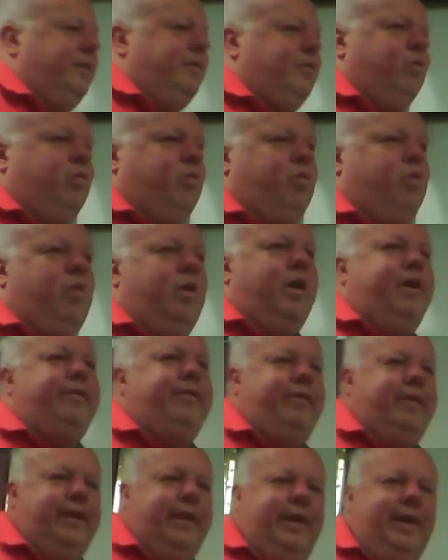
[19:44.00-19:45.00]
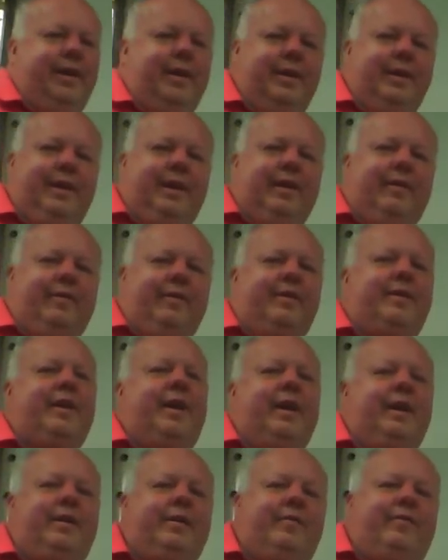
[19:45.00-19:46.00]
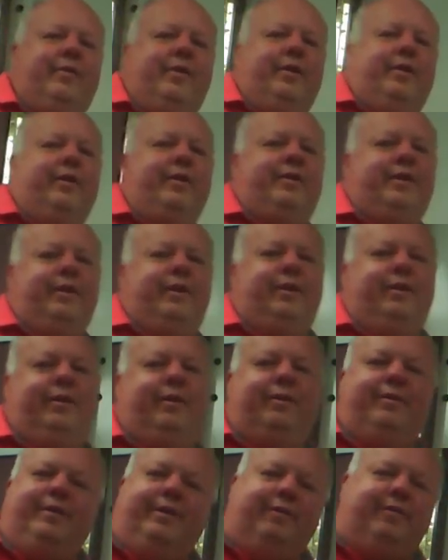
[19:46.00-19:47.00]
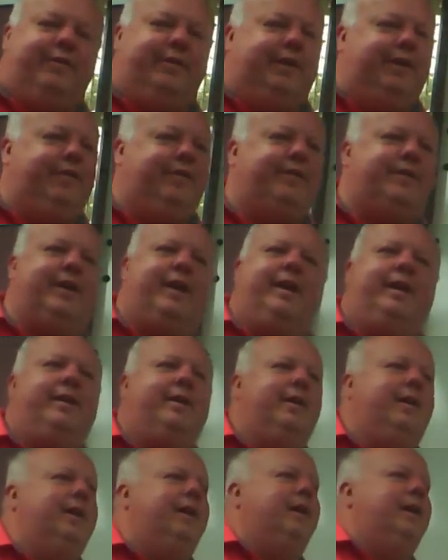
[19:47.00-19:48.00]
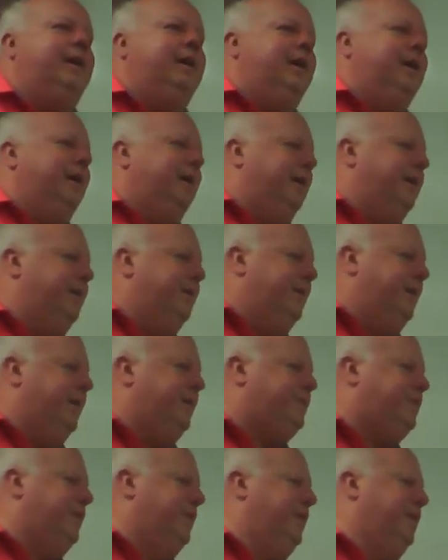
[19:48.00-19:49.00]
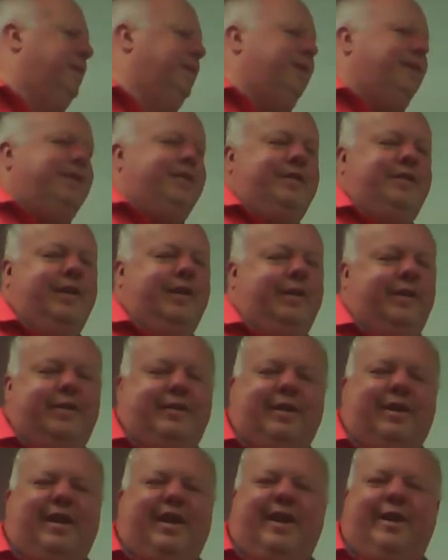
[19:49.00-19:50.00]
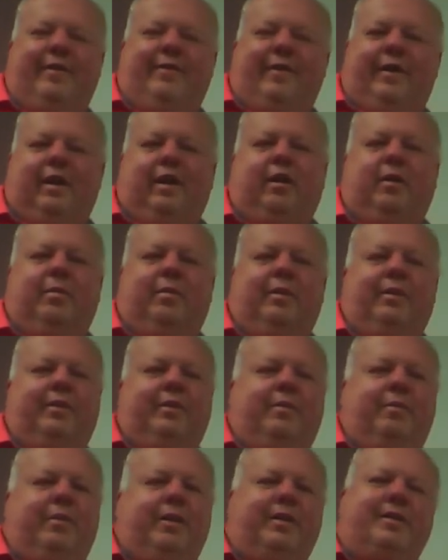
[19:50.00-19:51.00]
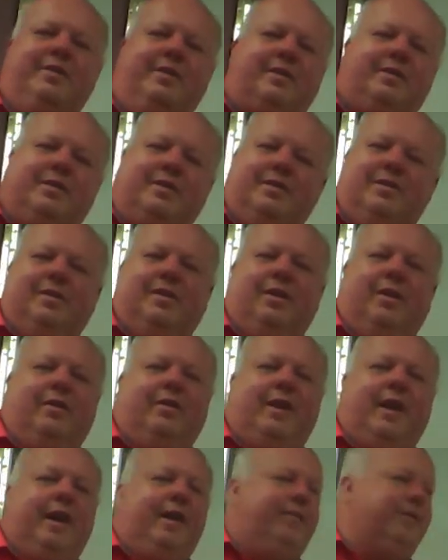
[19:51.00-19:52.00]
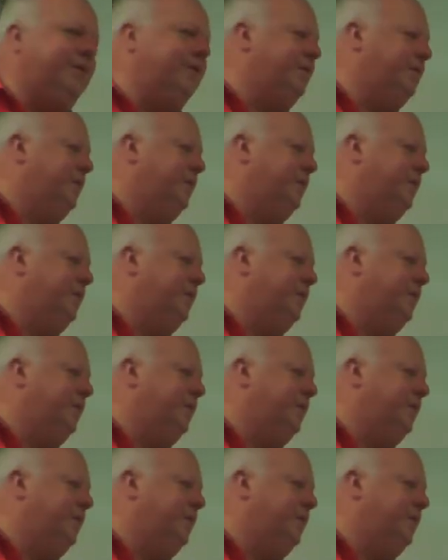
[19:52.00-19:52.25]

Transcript: roughly, give or take a foot or two, give or take conditions. There's a lot of variables, but just on average.